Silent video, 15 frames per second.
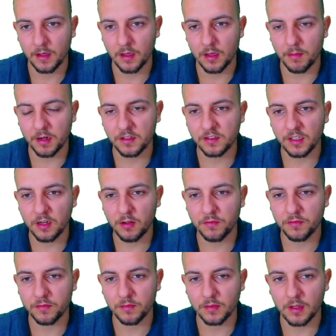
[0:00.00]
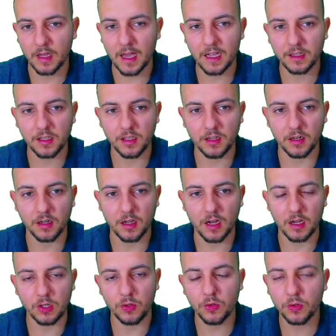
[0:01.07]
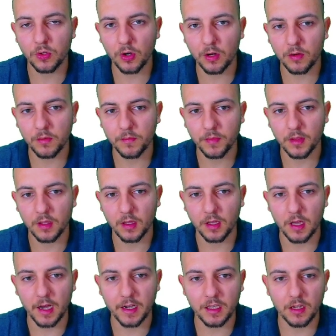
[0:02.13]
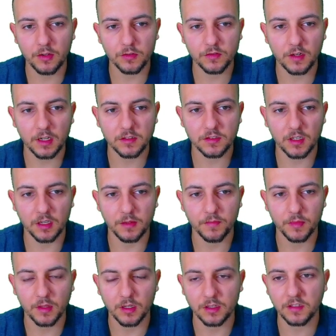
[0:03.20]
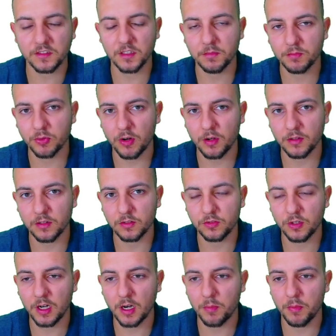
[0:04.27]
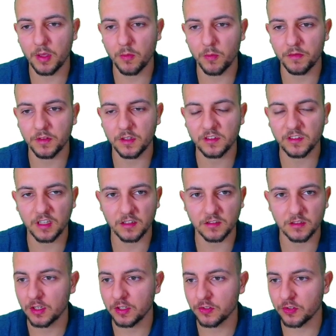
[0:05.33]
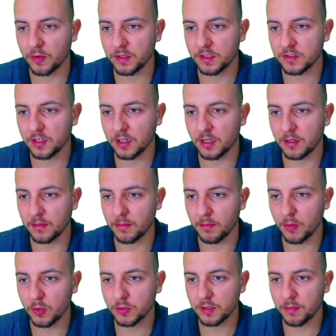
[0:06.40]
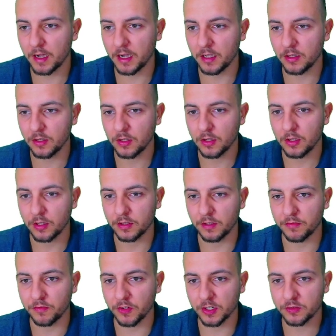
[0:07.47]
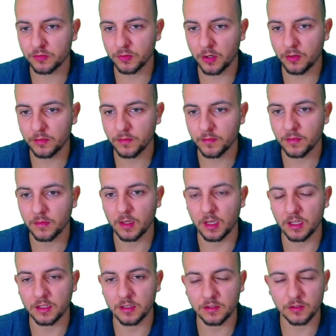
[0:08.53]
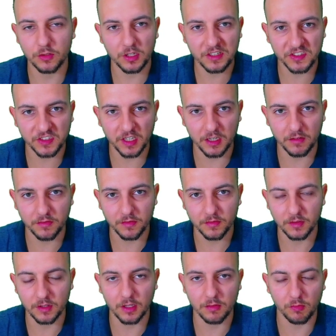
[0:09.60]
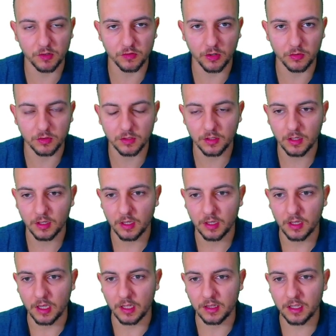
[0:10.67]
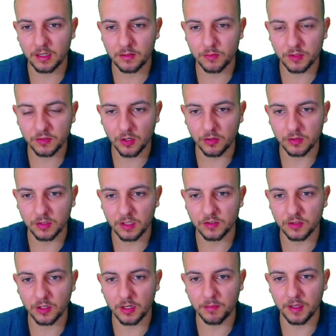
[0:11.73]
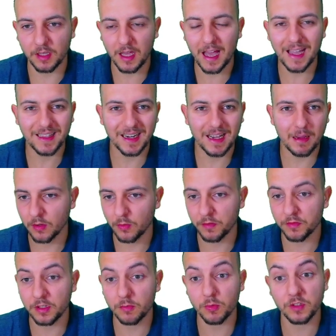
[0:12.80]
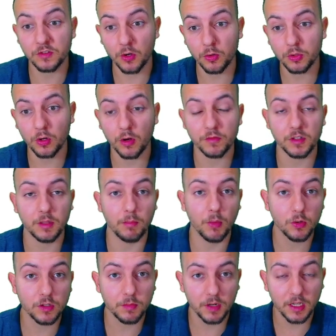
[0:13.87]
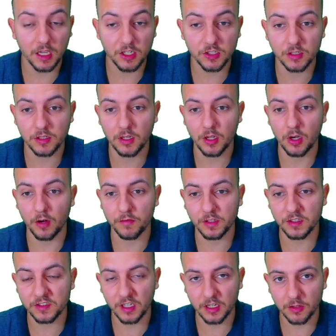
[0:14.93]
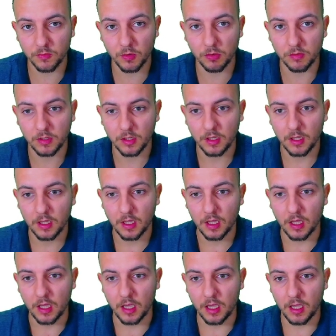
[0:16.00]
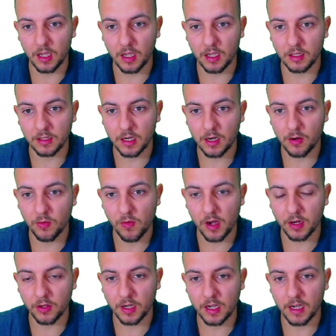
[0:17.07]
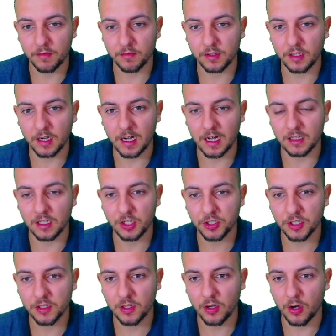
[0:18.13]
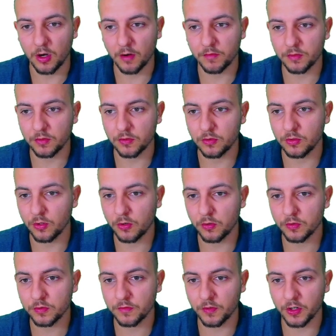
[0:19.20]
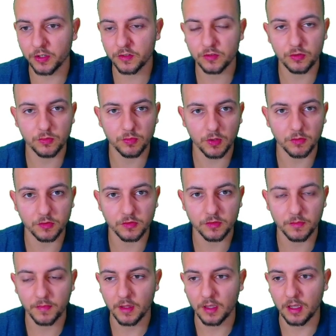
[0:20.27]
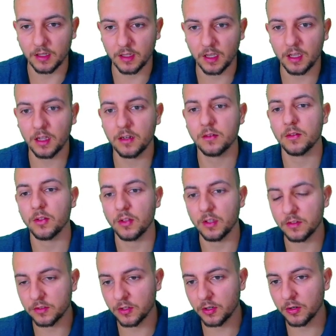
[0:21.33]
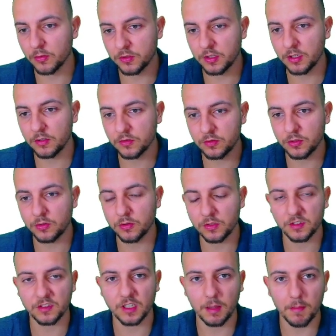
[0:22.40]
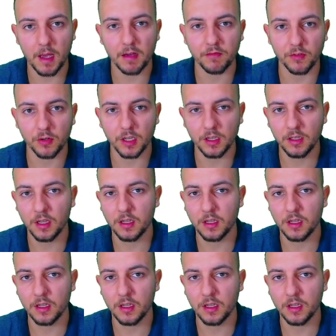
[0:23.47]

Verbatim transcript: But instead of add here a new column, I can use, let's say, the sum product to help me with this task. So it's gonna multiply the first row, and then it's gonna save the result. And then the result is gonna be added up with the result of the multiplication of the second row. And now I'm gonna have the addition of those first 2 rows. And then it's gonna continue to do the same math, okay?